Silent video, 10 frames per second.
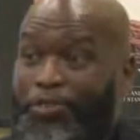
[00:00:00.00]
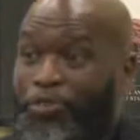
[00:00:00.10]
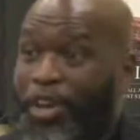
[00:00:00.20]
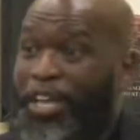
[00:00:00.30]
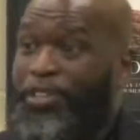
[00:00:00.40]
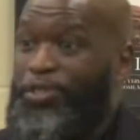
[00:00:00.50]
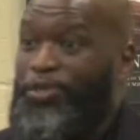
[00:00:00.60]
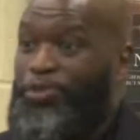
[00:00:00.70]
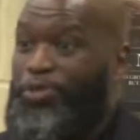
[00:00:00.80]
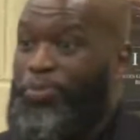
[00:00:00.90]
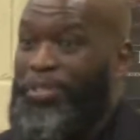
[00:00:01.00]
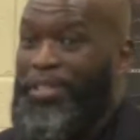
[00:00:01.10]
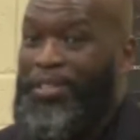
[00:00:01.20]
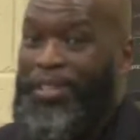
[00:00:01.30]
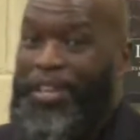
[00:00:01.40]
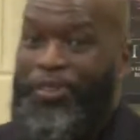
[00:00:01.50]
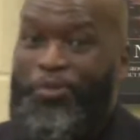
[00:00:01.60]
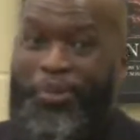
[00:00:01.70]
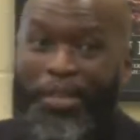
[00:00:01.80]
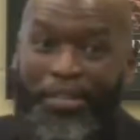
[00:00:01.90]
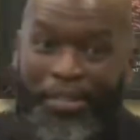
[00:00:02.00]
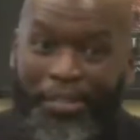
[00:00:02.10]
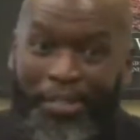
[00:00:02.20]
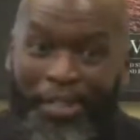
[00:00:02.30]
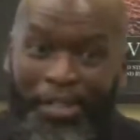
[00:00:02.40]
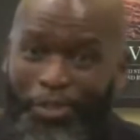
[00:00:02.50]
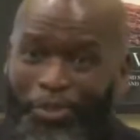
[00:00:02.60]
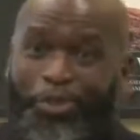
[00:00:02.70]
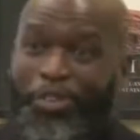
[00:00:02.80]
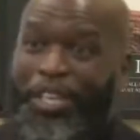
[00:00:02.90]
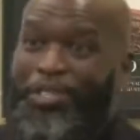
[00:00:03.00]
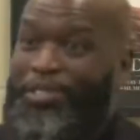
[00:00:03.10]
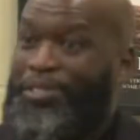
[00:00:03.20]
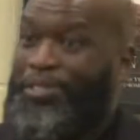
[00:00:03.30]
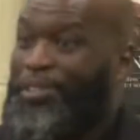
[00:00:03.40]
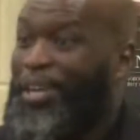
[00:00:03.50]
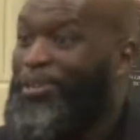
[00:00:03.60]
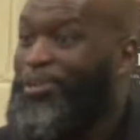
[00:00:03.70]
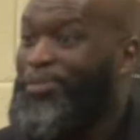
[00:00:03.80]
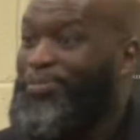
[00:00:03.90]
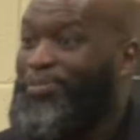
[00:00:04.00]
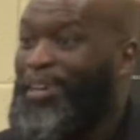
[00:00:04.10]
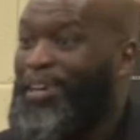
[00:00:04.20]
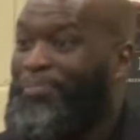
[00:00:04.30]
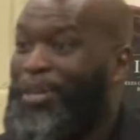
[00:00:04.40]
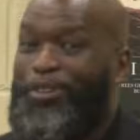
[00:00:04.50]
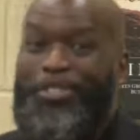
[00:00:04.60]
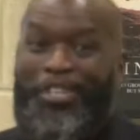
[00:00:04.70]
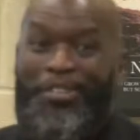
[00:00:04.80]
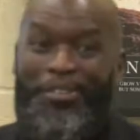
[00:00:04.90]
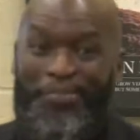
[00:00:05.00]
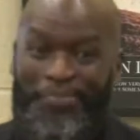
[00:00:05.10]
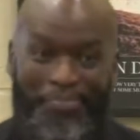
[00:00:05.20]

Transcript: for a new superintendent in a new place, two things that'll make your tenure